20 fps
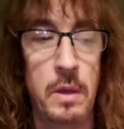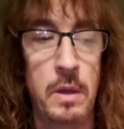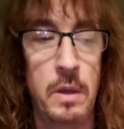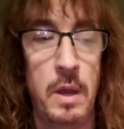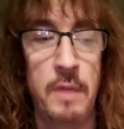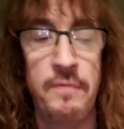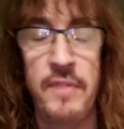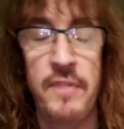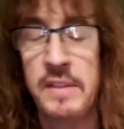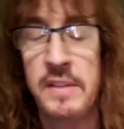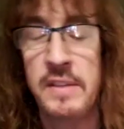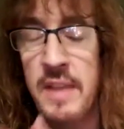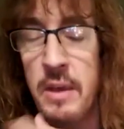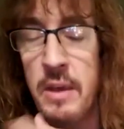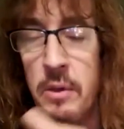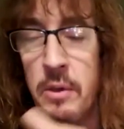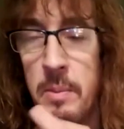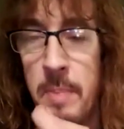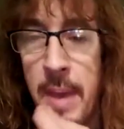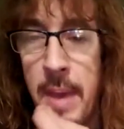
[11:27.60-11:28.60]
face
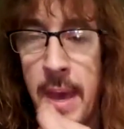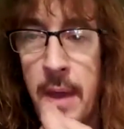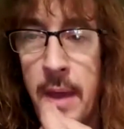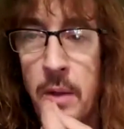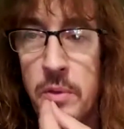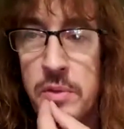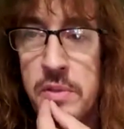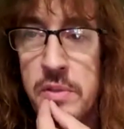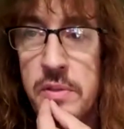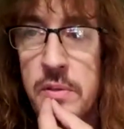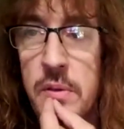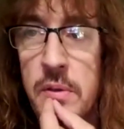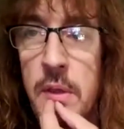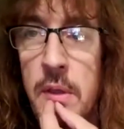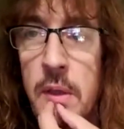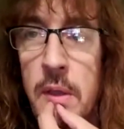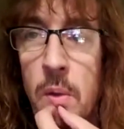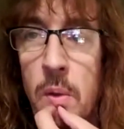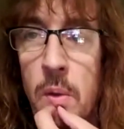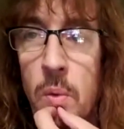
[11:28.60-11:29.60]
daily battles
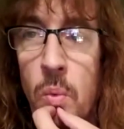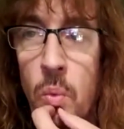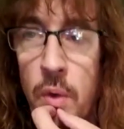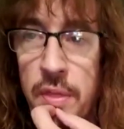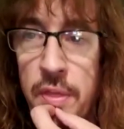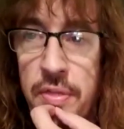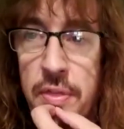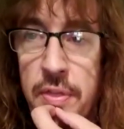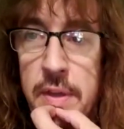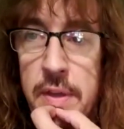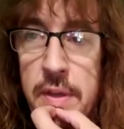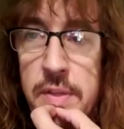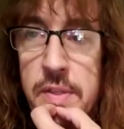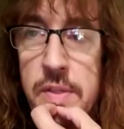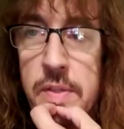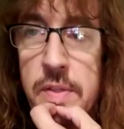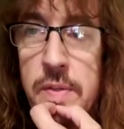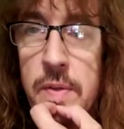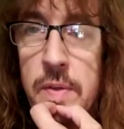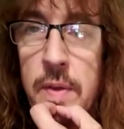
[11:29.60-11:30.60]
with
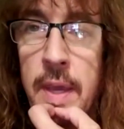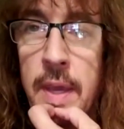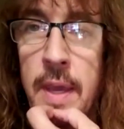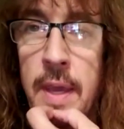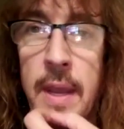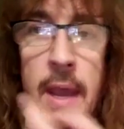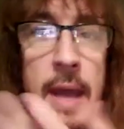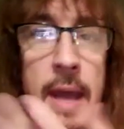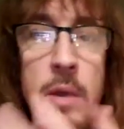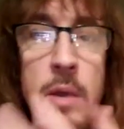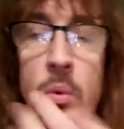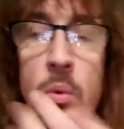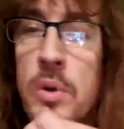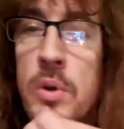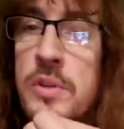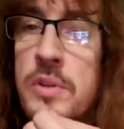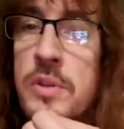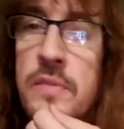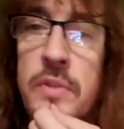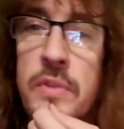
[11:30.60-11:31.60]
this, and any
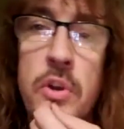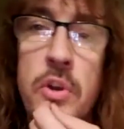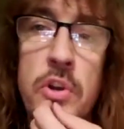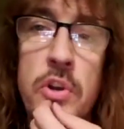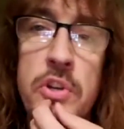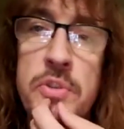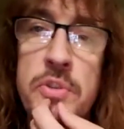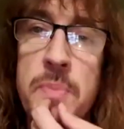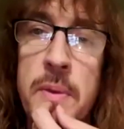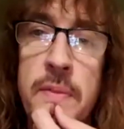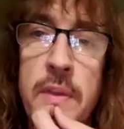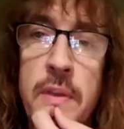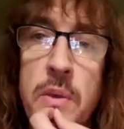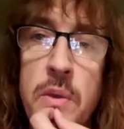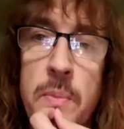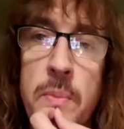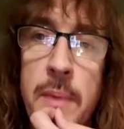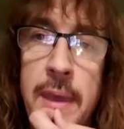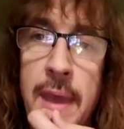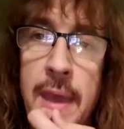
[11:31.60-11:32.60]
words of encouragement that
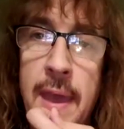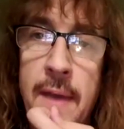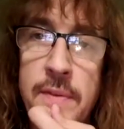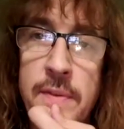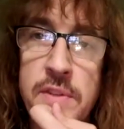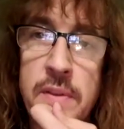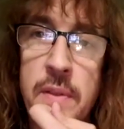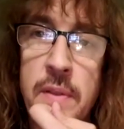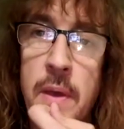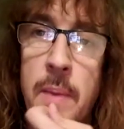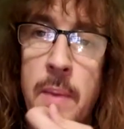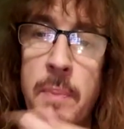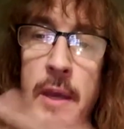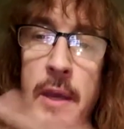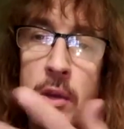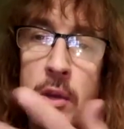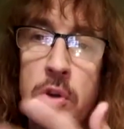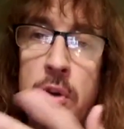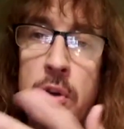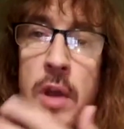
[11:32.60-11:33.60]
you may have to them that
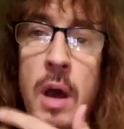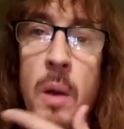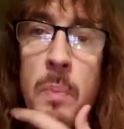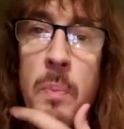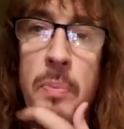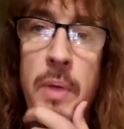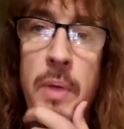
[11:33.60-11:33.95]
could help them.